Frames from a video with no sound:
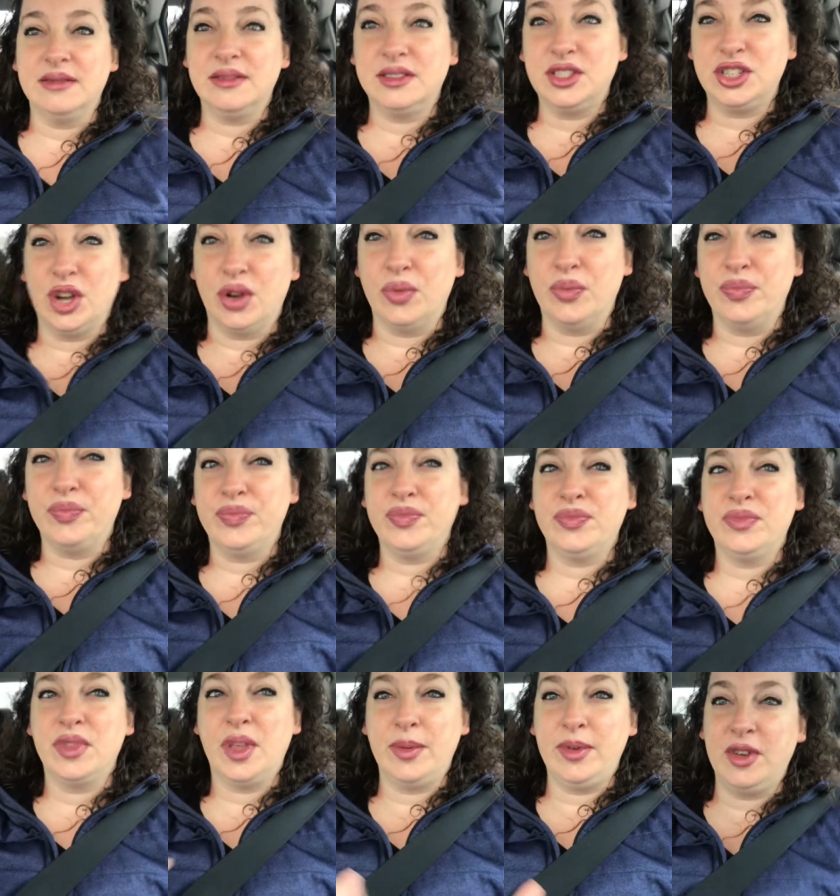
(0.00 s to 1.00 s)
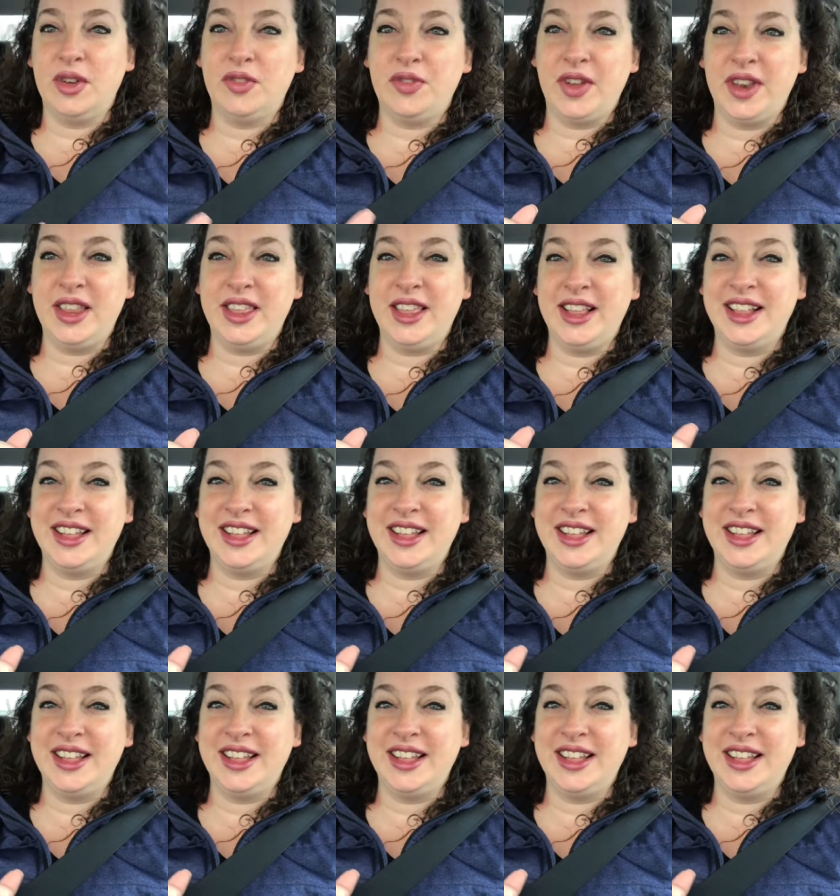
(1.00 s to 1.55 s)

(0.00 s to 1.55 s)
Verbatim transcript: so let me know if anything